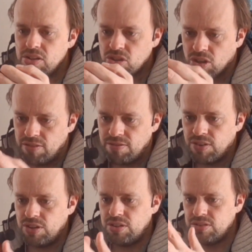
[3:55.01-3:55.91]

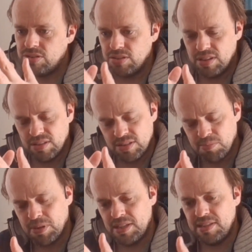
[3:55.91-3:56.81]
Convert to
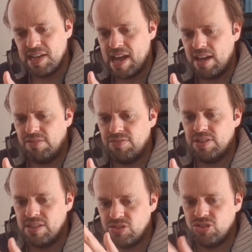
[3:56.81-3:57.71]
PDF.
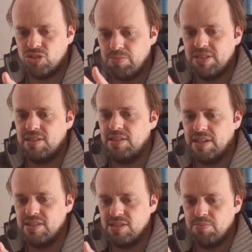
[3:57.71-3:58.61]
Yes, you should be sending
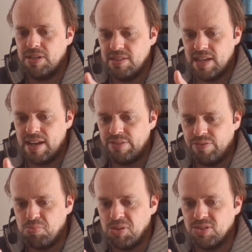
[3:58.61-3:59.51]
it as a PDF
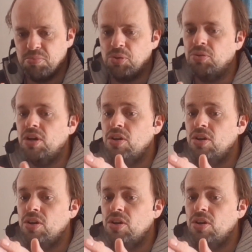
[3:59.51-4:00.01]
if possible.